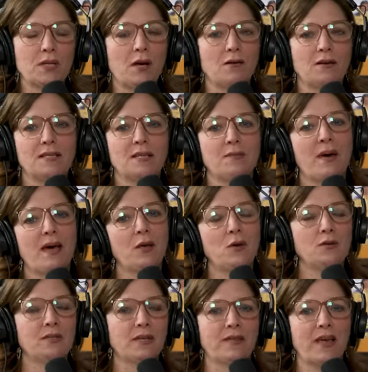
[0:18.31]
to talk to somebody
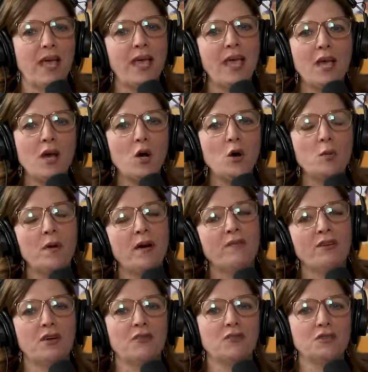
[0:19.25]
who's at the helm
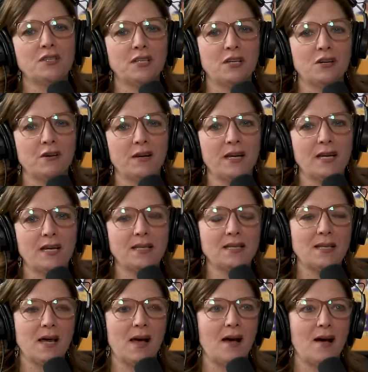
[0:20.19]
of another
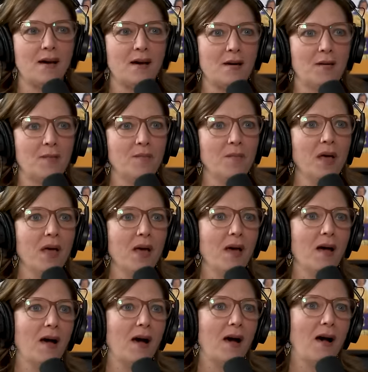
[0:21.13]
series.
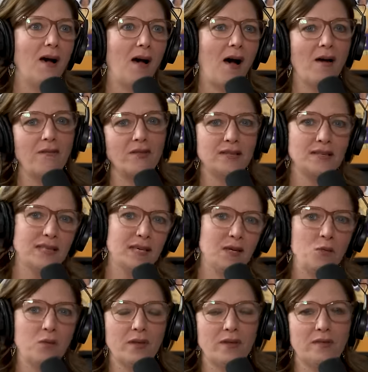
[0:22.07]

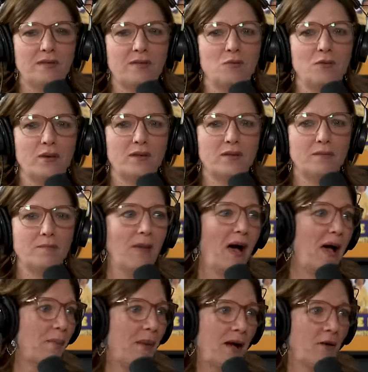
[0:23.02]
Obviously, with
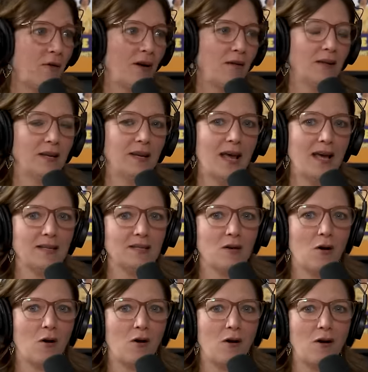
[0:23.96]
my background in
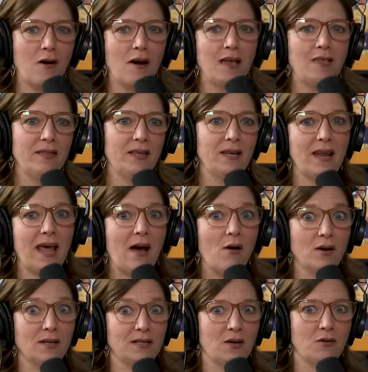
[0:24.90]
NASCAR and then
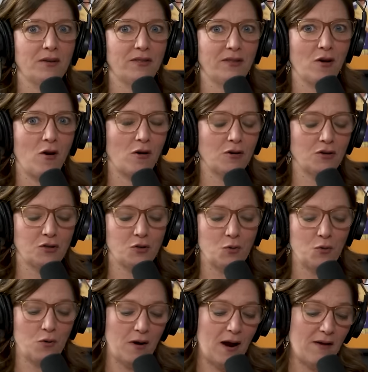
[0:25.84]
now us owning the Cars
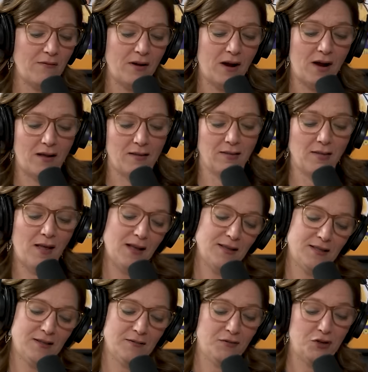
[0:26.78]
Tour, I've got
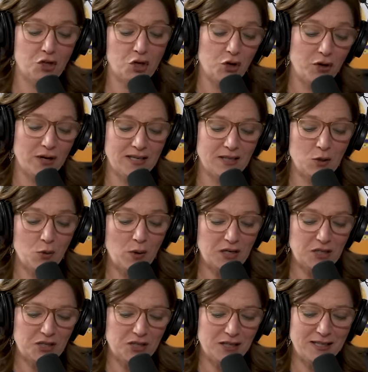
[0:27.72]
lots of curious
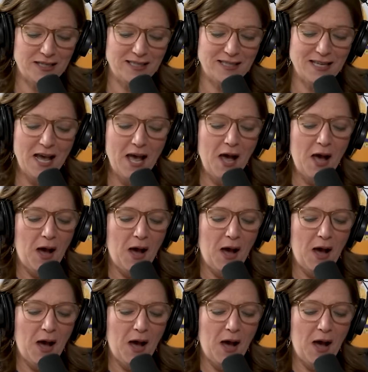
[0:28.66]
questions.